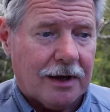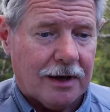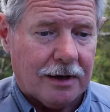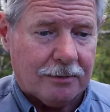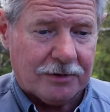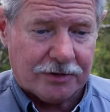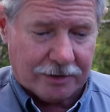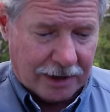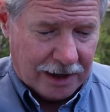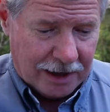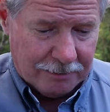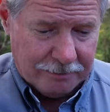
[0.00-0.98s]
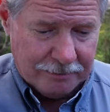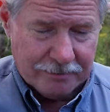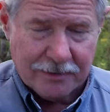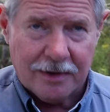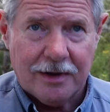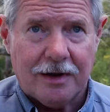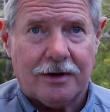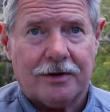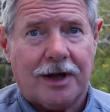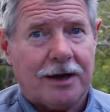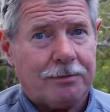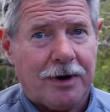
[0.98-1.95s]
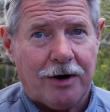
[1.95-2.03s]
Mr. Gabe, a
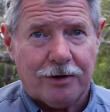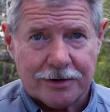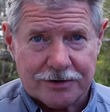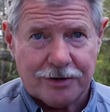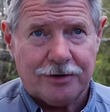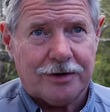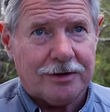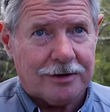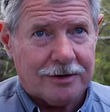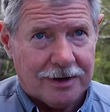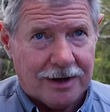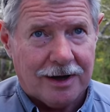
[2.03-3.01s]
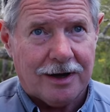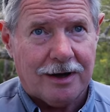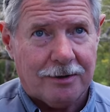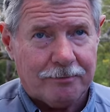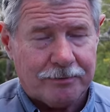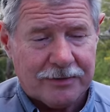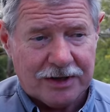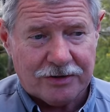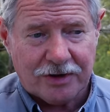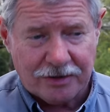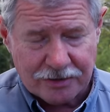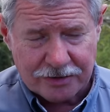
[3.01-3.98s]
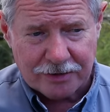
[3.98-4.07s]
lot of power to you. He
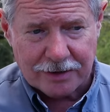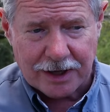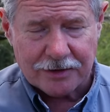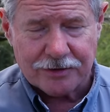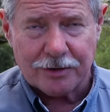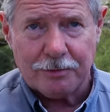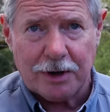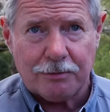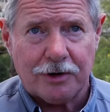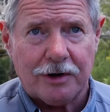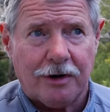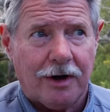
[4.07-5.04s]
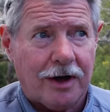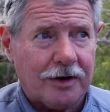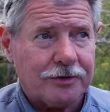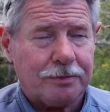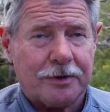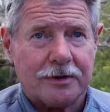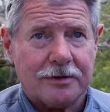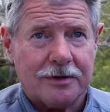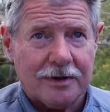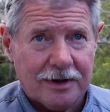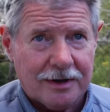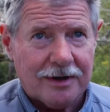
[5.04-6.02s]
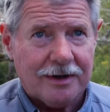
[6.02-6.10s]
says he's still got some memory loss, but
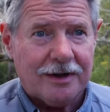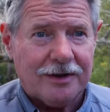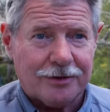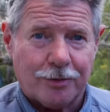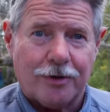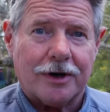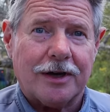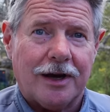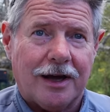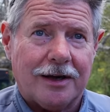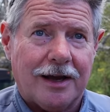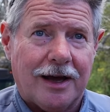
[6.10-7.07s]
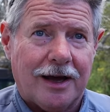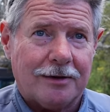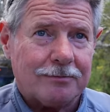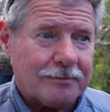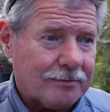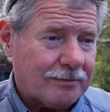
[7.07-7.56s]
he's working on that.